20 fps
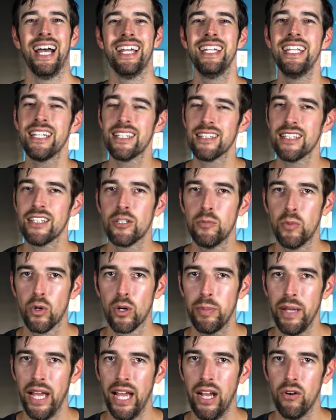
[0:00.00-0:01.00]
I need a little
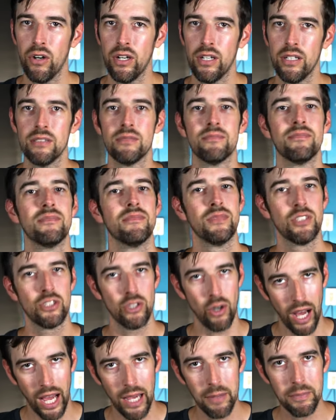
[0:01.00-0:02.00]
more power,
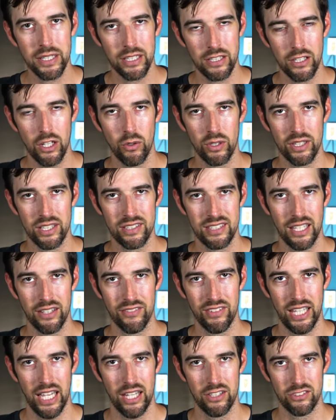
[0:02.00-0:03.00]
so I'm going to go with the
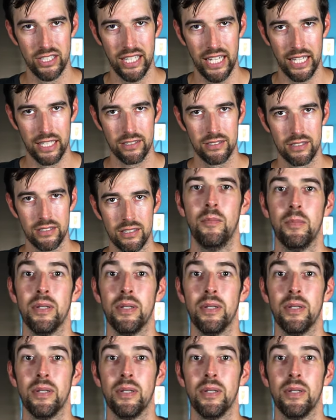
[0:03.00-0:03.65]
seven thousand X.